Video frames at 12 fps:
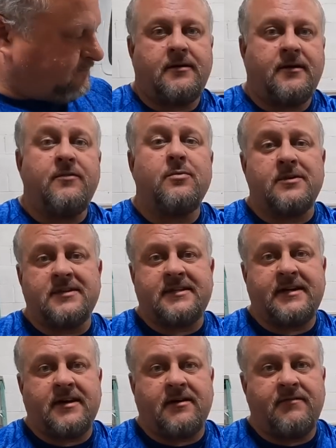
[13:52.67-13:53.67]
If you wanna
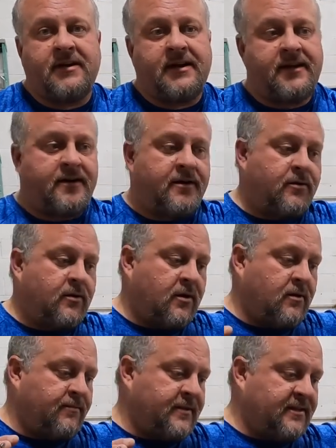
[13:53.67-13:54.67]
see our video
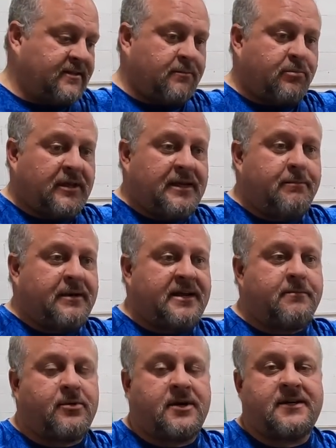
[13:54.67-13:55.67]
on this complete
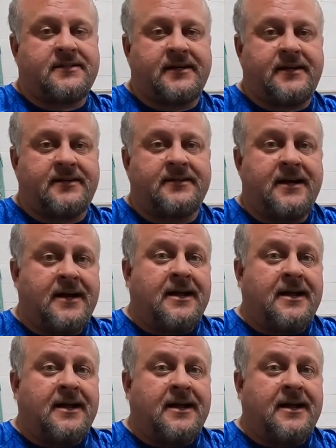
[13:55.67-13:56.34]
paint process,